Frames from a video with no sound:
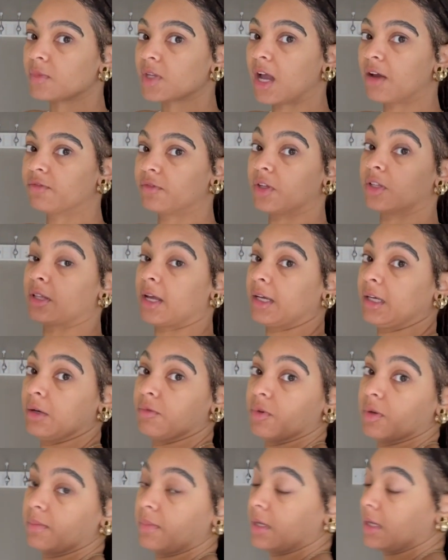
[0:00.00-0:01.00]
I feel like it
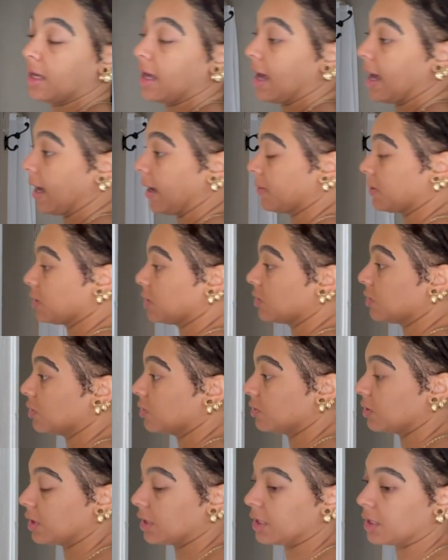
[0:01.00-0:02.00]
would be
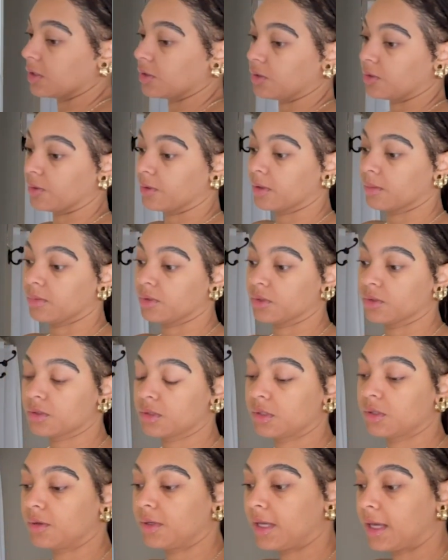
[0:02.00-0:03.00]
absolutely adorable.
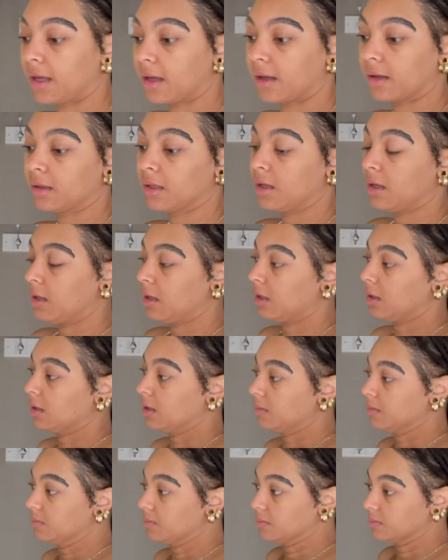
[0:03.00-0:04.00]
So yeah,
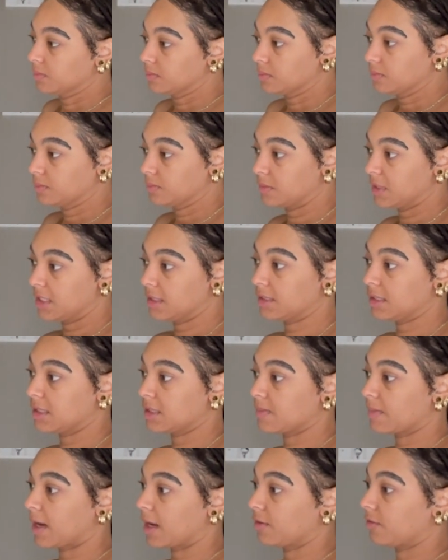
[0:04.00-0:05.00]
this
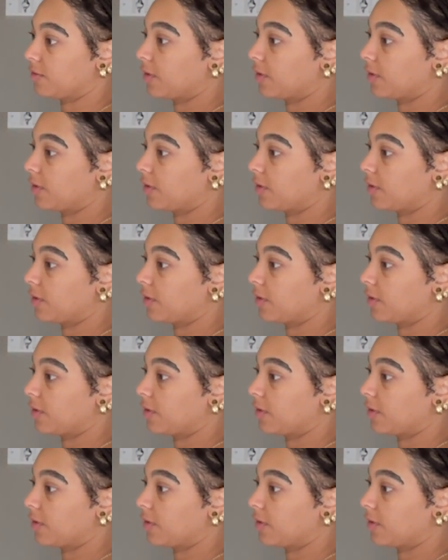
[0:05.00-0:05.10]
is my